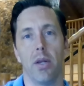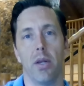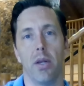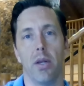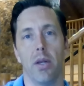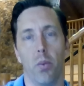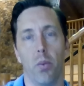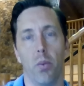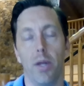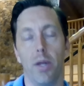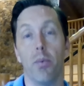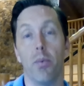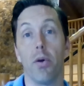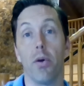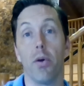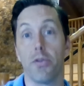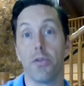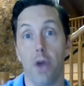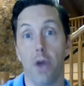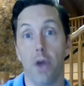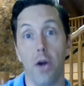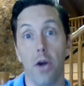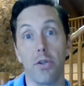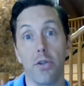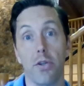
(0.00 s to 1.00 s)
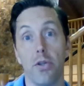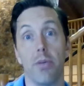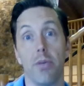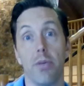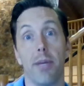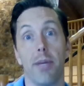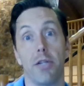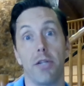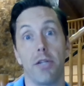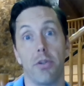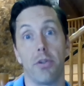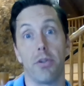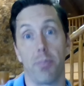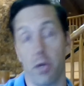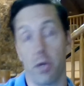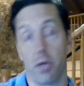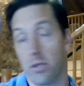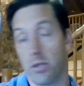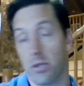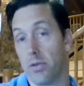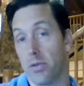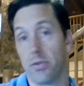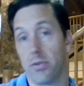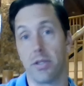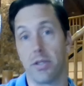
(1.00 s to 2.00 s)
We will talk to you about your
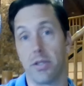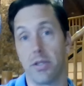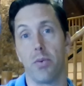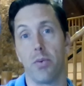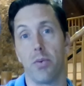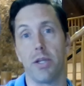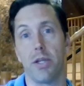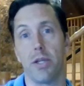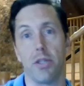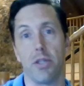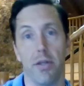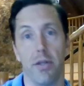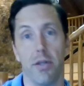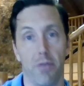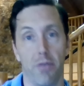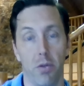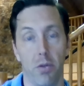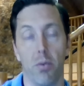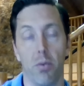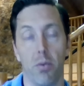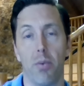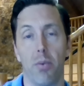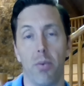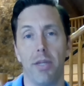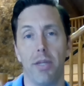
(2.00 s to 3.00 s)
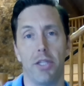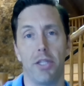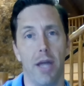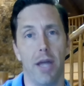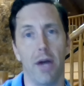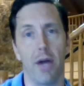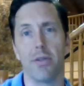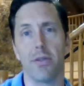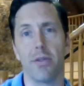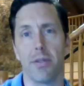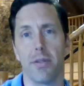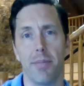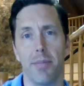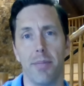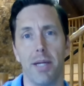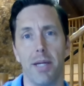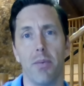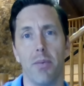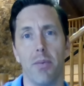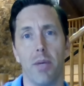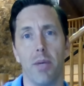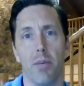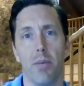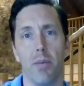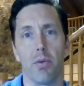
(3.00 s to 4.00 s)
personal situation. If you will reach out to me,
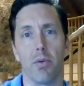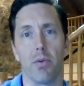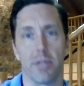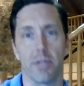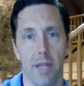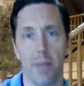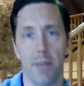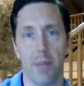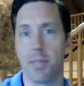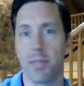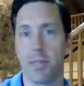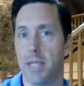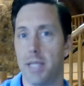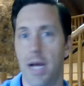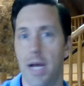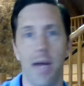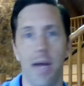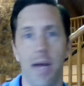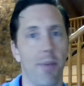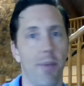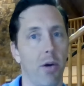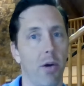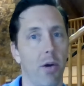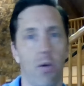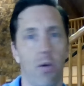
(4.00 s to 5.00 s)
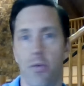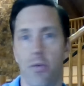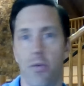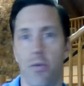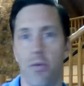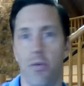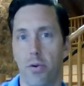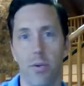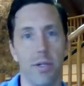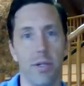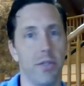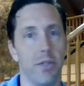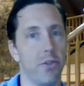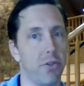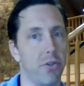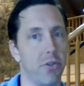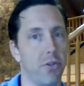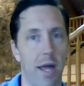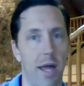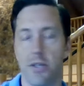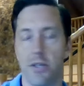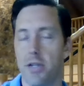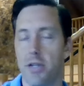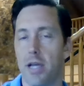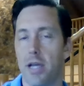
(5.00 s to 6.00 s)
we will set up a time. I'll go through it,
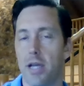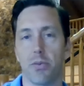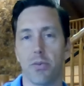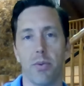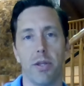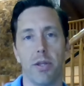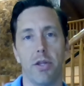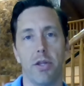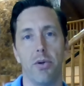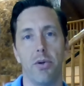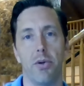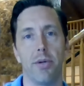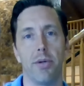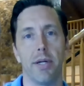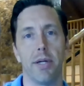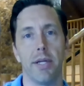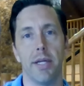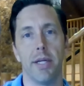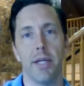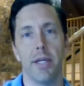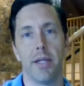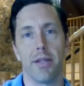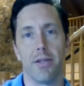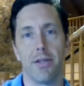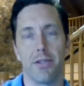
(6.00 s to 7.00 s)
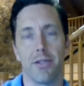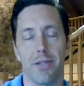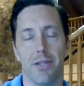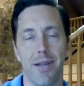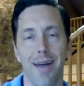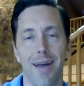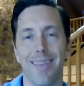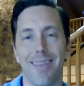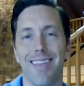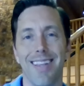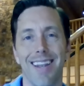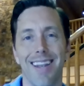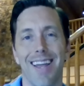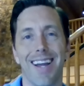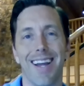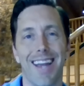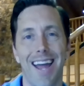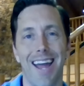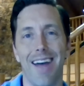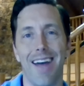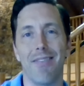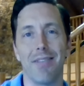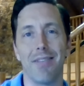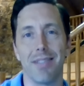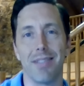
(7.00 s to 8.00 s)
strategize with you. There's nothing like
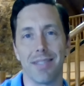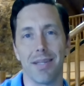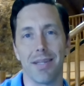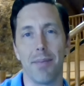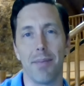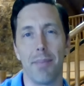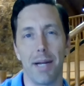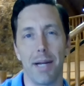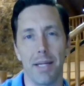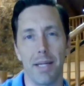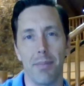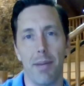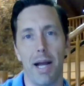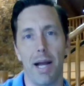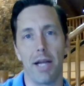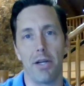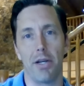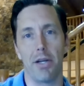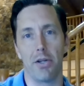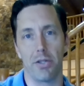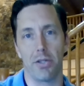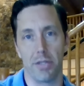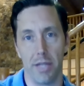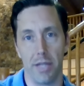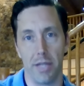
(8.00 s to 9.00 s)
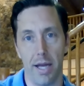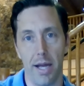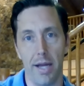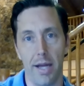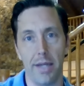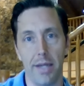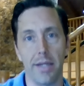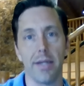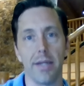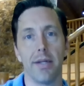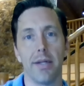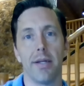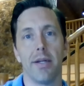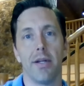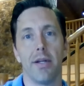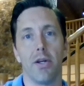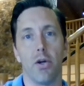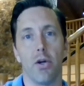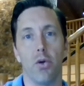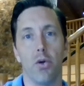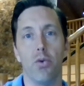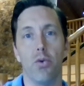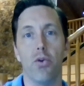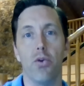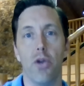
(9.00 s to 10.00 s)
having somebody by your side
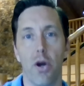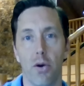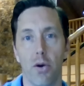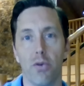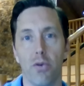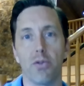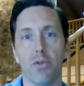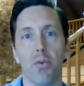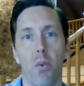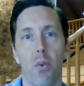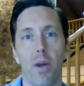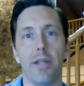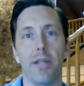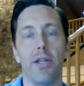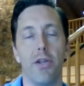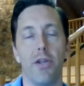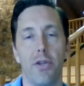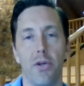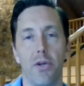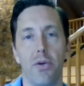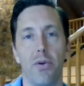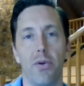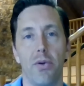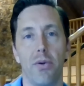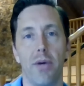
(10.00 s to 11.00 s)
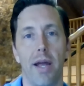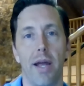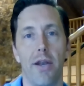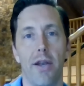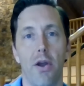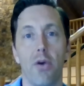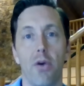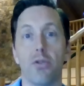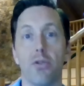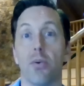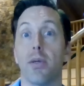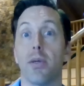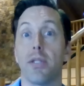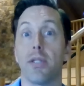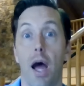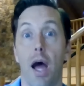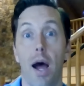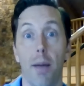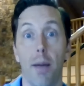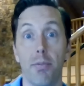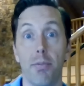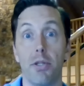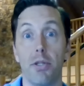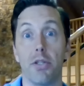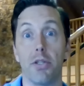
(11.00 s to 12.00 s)
who knows what to do and knows what
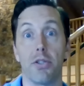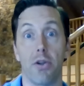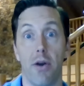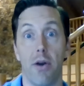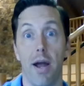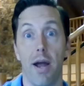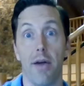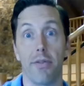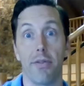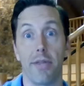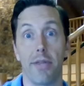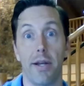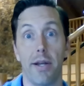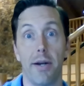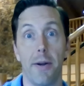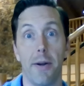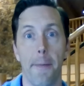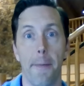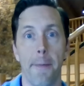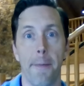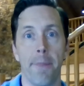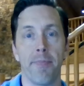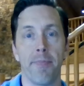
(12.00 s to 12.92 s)
options are out there.